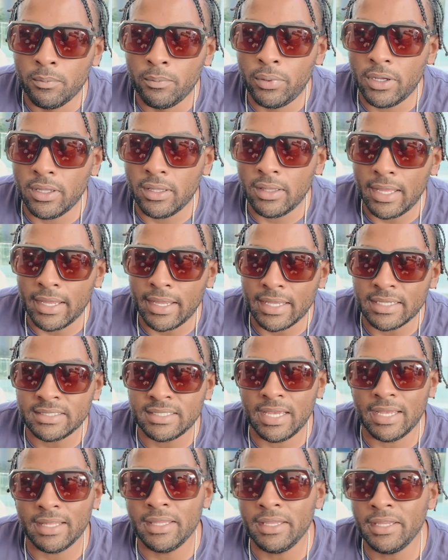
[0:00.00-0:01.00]
But like I
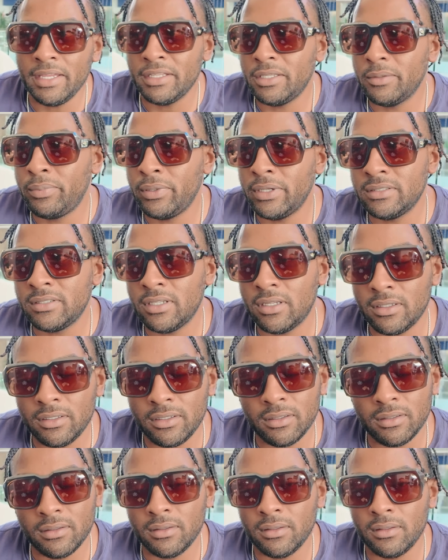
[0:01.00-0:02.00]
said, I think it depends on
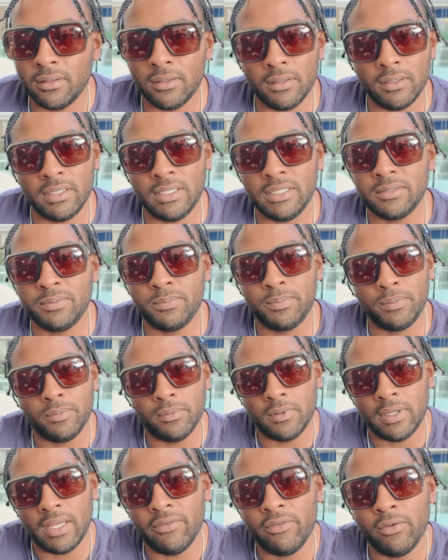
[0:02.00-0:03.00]

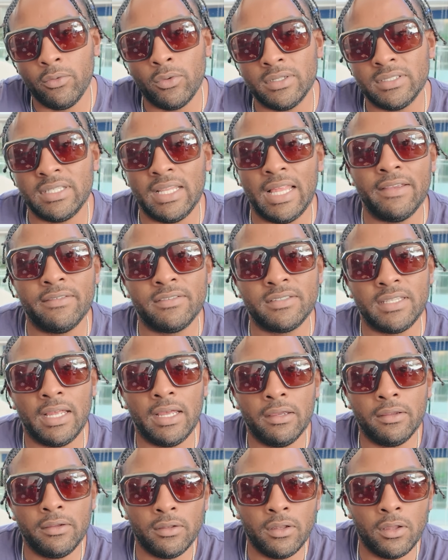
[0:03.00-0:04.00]
everyone's
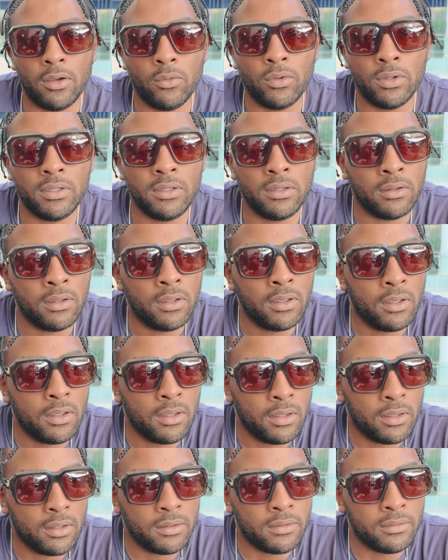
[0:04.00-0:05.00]
lifestyle. You know, what do
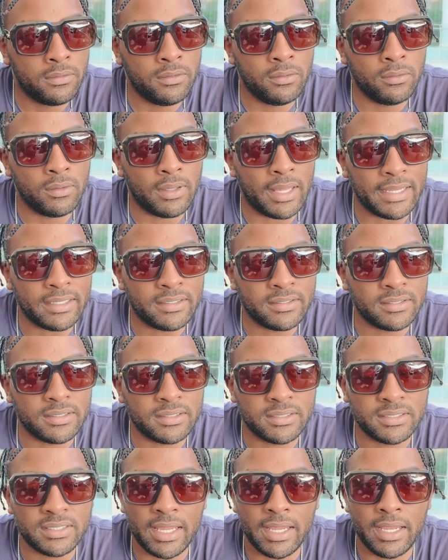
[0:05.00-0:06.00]
you like
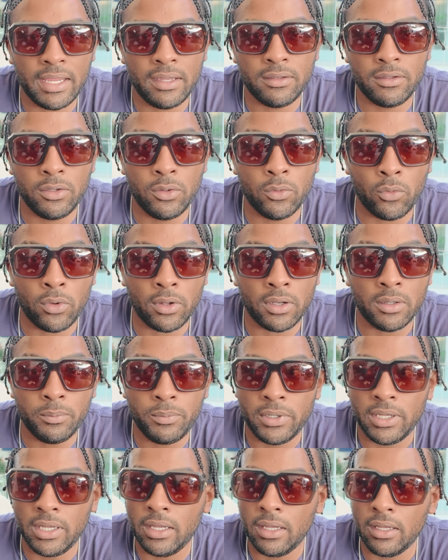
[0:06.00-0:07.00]
to stay? Do you want to
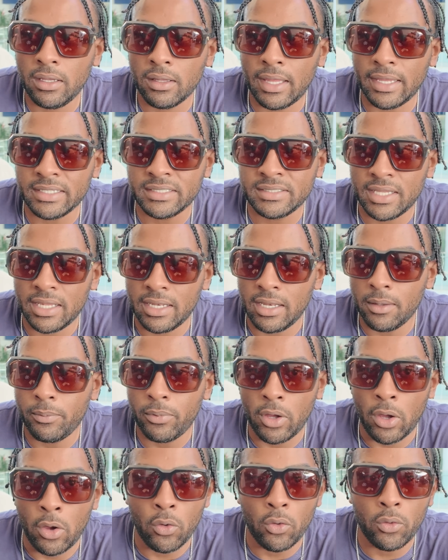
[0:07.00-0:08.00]
be like set up
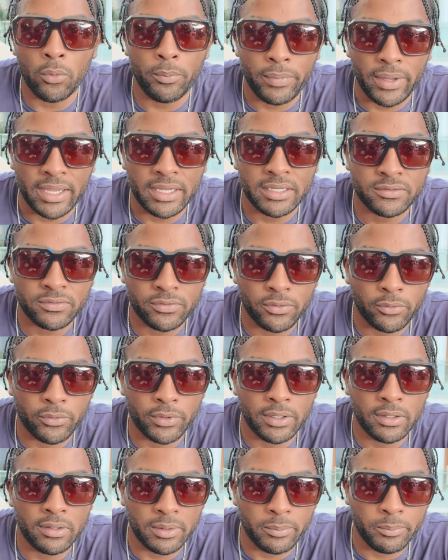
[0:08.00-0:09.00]
a home base for
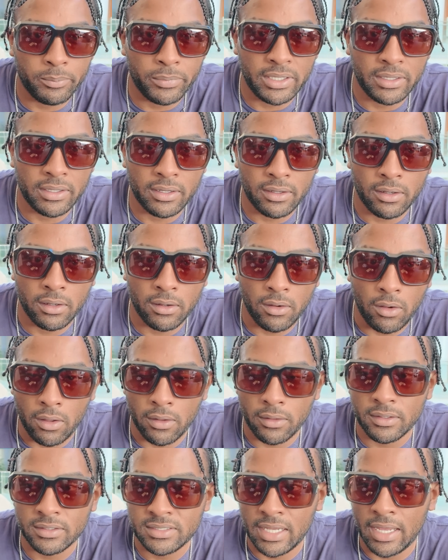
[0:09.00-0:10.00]
real and be there
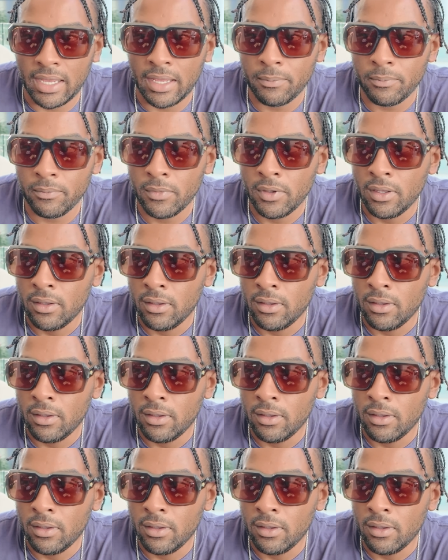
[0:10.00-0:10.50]
all the time?